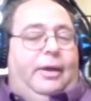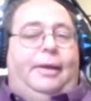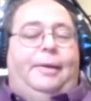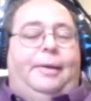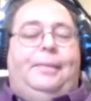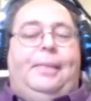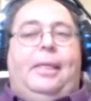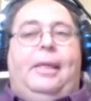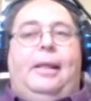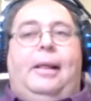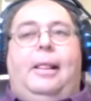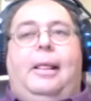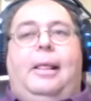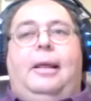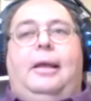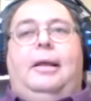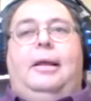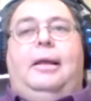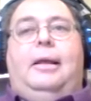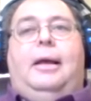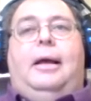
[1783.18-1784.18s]
So he
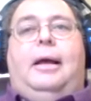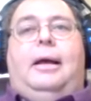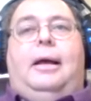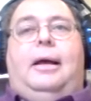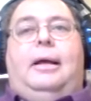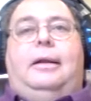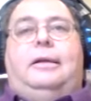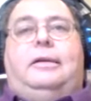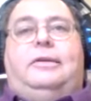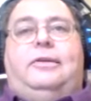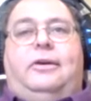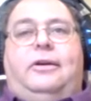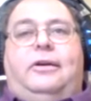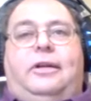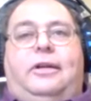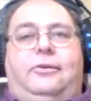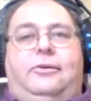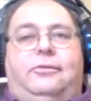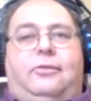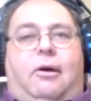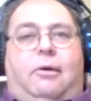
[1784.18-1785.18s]
can price
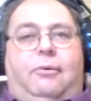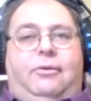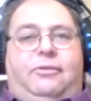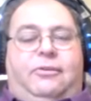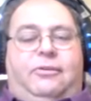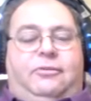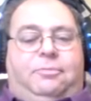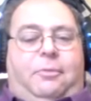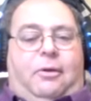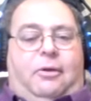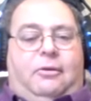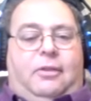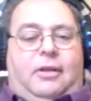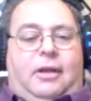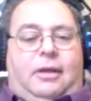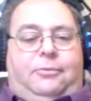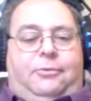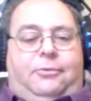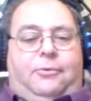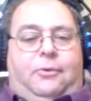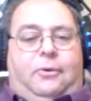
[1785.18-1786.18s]
out his fees
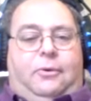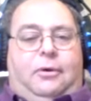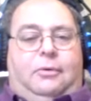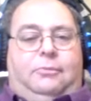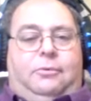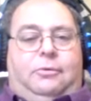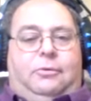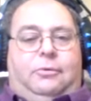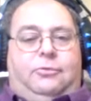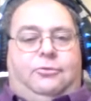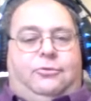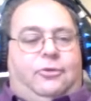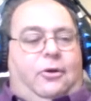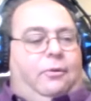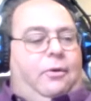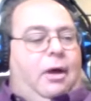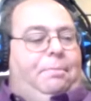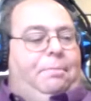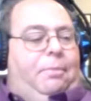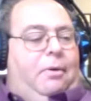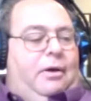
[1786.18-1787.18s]

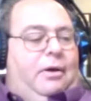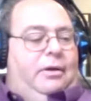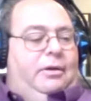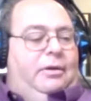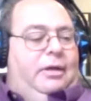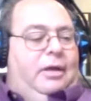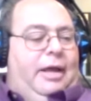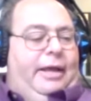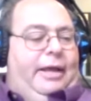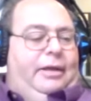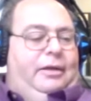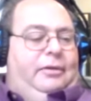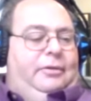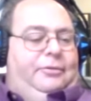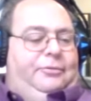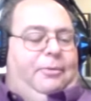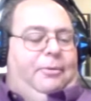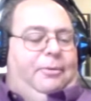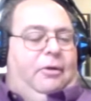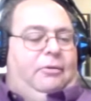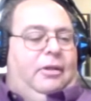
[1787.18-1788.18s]
accordingly.
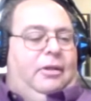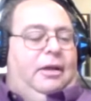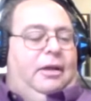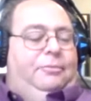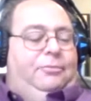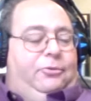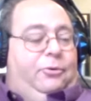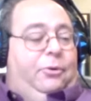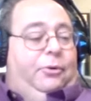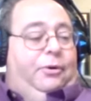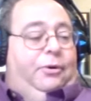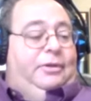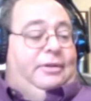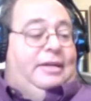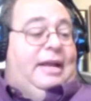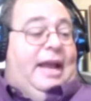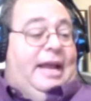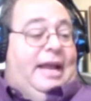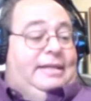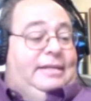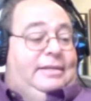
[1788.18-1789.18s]
If I go
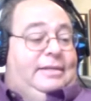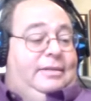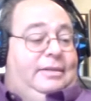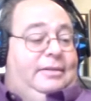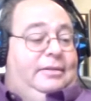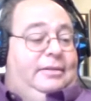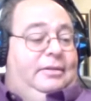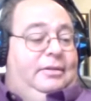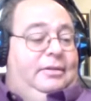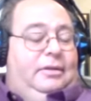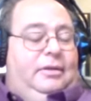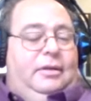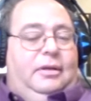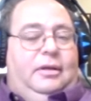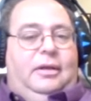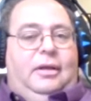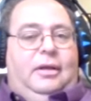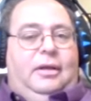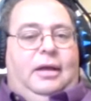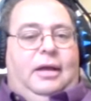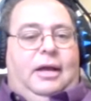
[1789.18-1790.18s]
into small claims
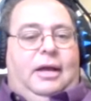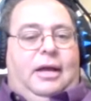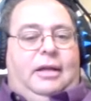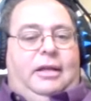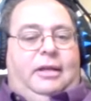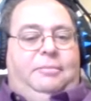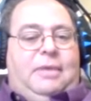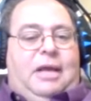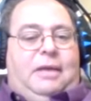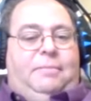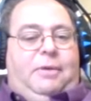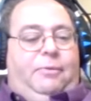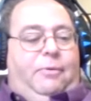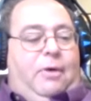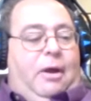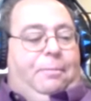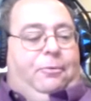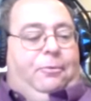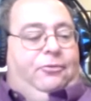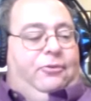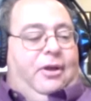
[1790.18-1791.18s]
court, I'm going in for
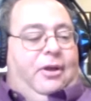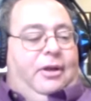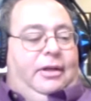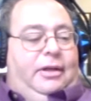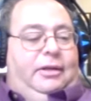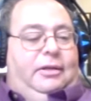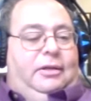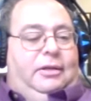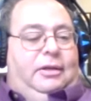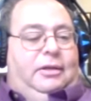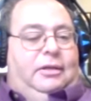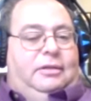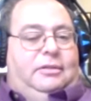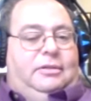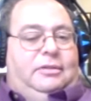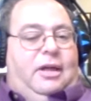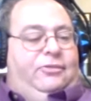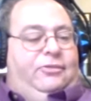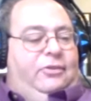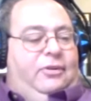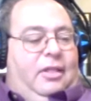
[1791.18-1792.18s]
one person.
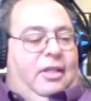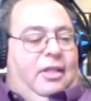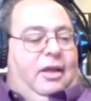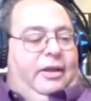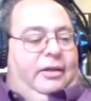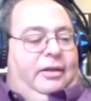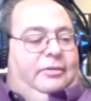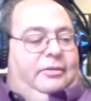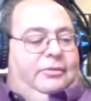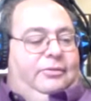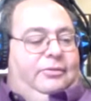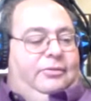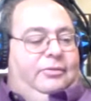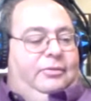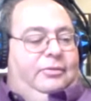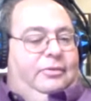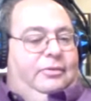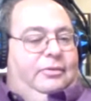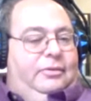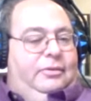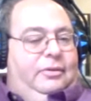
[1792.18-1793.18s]
You're
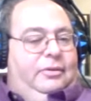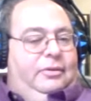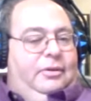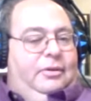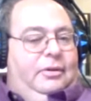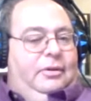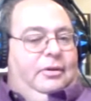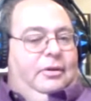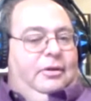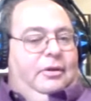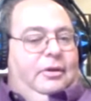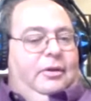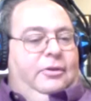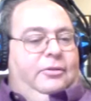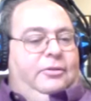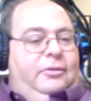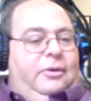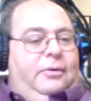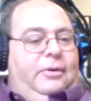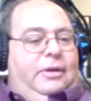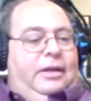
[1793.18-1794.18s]
paying the full
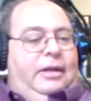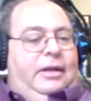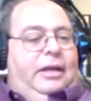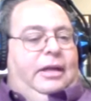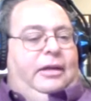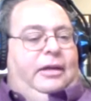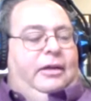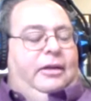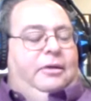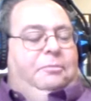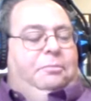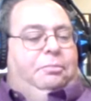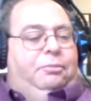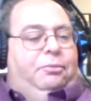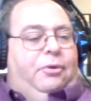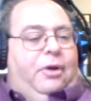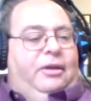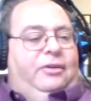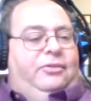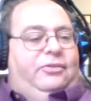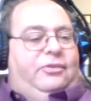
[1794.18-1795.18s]
weight of
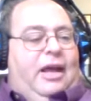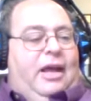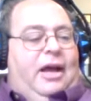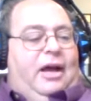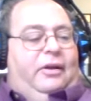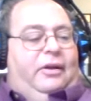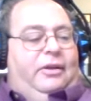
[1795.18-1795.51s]
my fee.